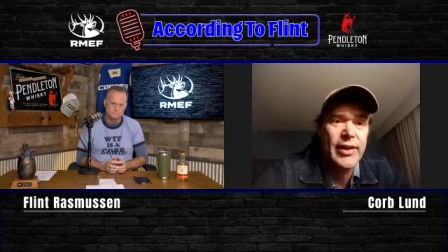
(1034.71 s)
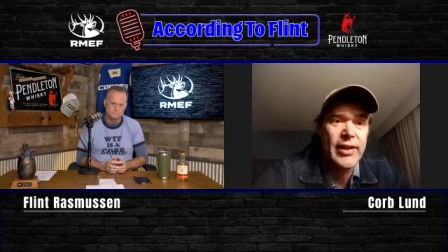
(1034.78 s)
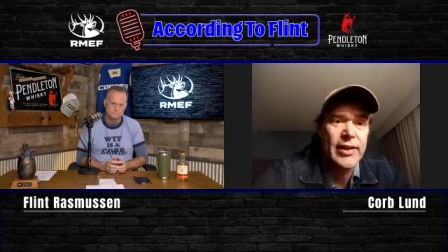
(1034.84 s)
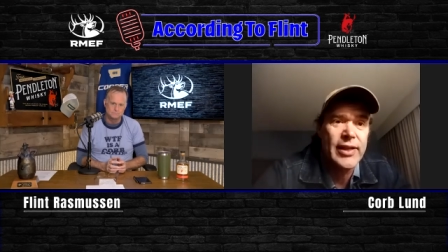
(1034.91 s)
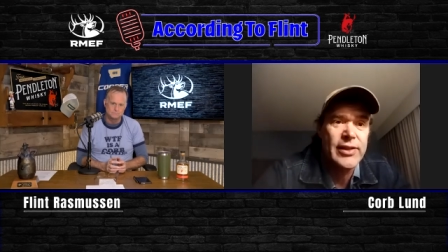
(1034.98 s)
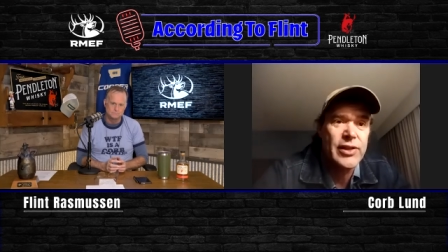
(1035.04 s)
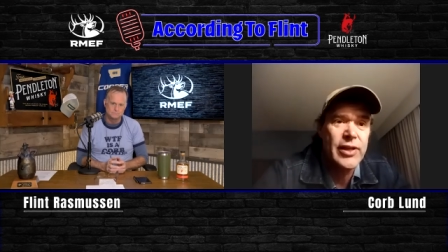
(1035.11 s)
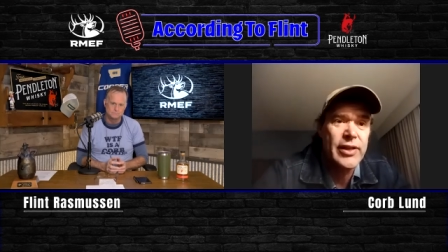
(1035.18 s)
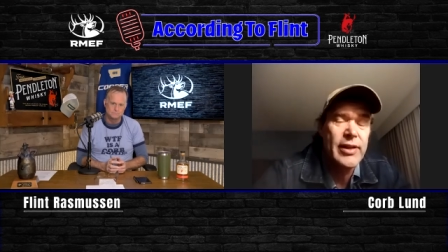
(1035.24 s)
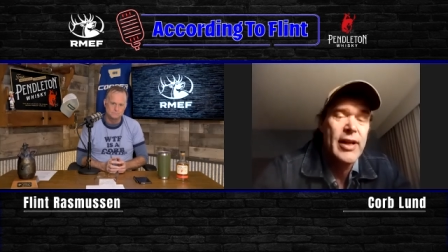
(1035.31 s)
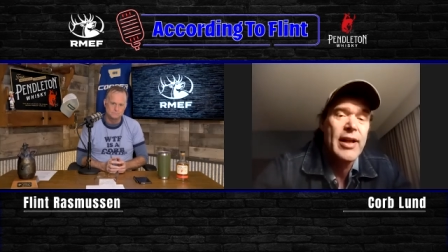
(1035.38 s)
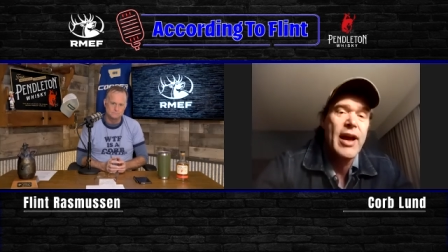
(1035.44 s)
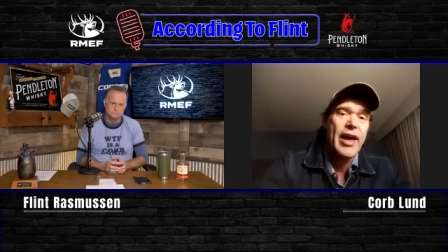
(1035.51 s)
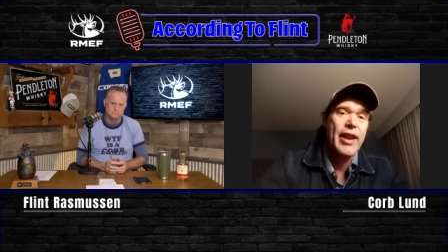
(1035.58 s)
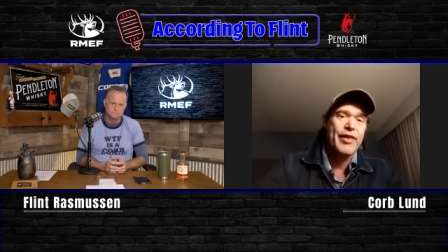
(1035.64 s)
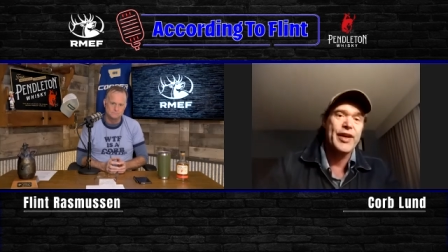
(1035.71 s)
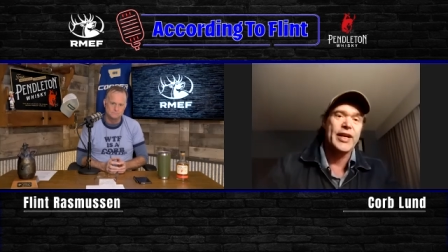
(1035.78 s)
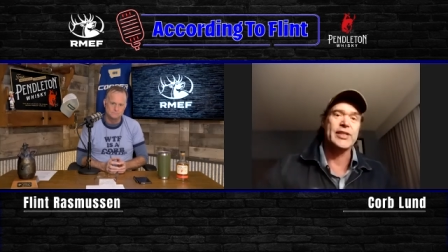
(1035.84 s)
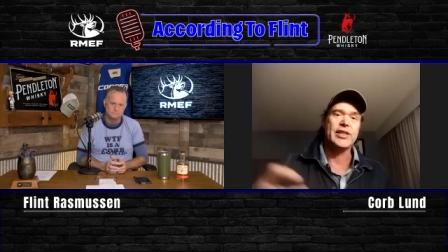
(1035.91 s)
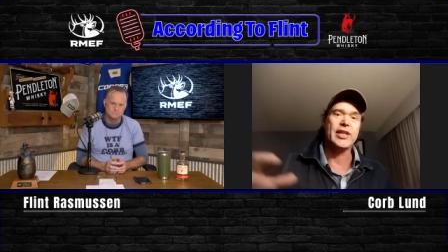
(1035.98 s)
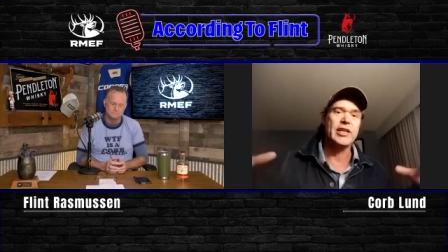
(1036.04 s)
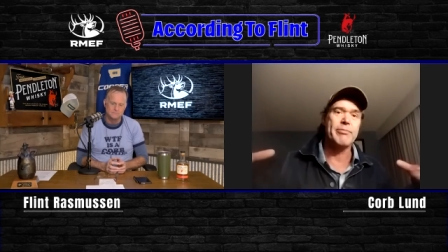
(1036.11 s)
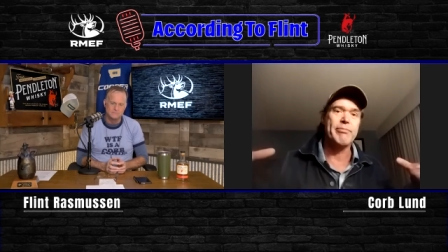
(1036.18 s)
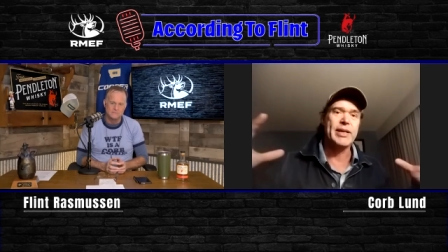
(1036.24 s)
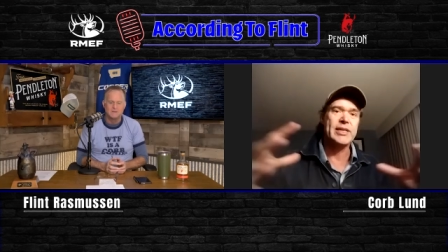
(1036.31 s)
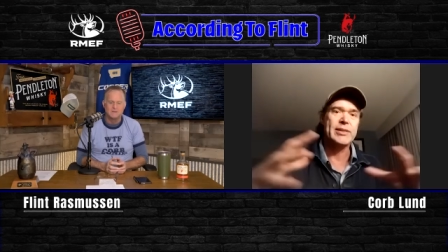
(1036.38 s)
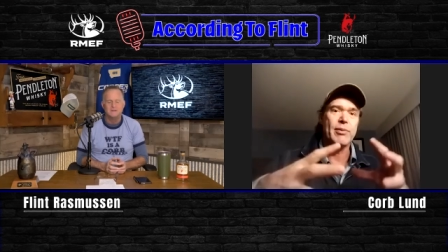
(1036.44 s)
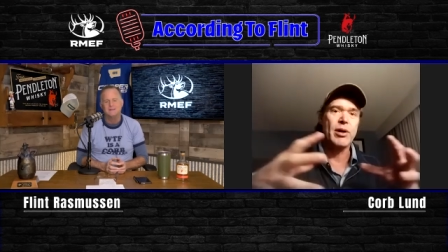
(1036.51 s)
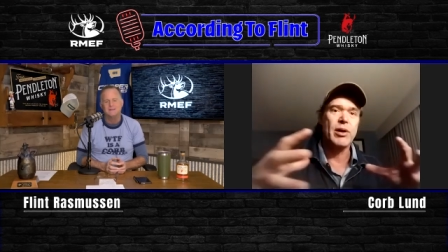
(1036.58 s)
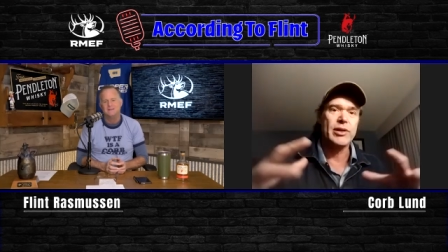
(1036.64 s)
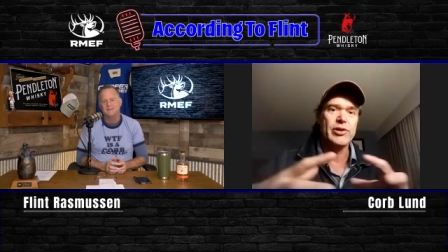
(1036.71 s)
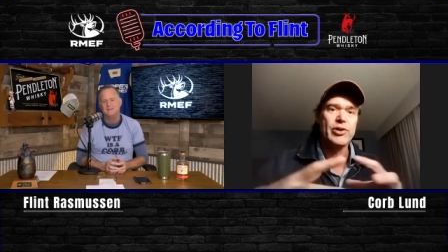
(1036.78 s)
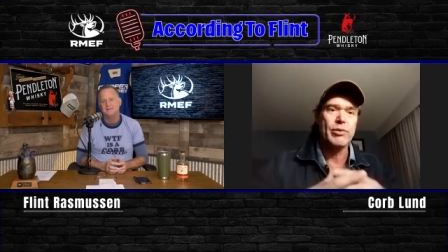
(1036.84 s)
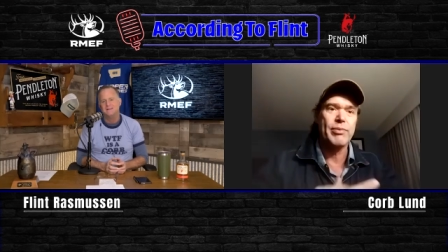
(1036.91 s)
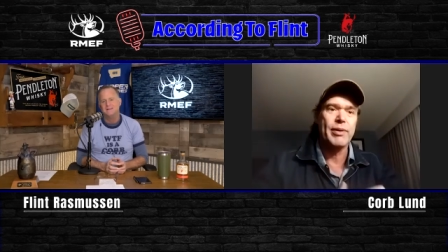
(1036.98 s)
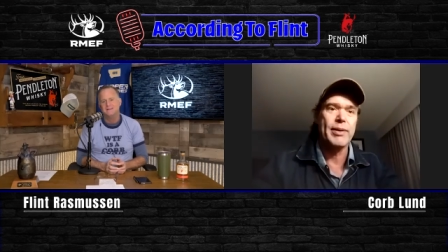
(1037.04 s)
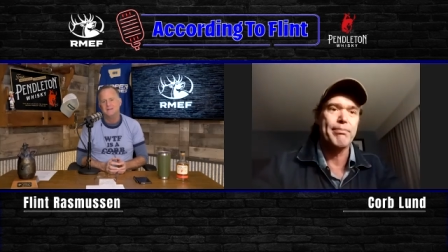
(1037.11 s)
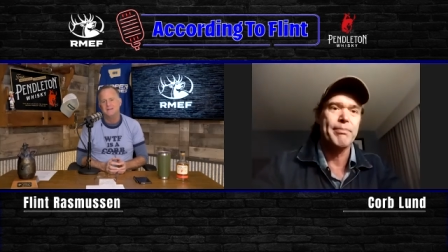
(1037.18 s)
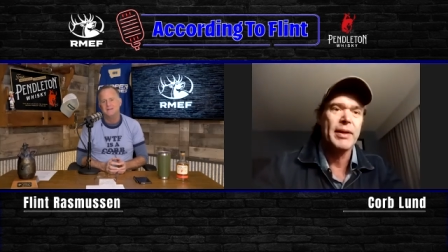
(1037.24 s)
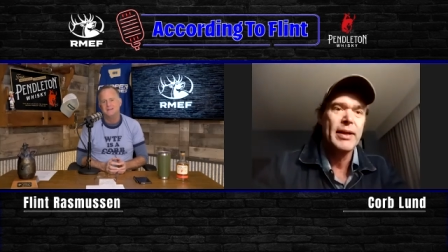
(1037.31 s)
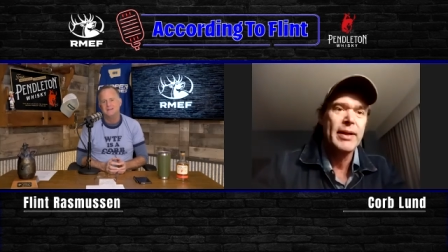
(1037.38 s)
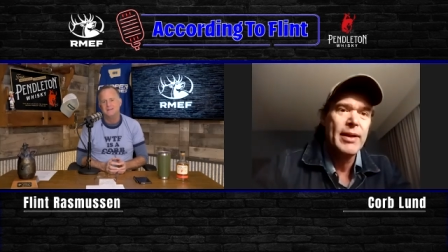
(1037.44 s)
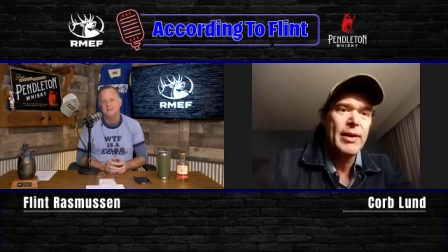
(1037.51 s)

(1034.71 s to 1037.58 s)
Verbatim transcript: I think that's good. And I think it's good to mix them all into a big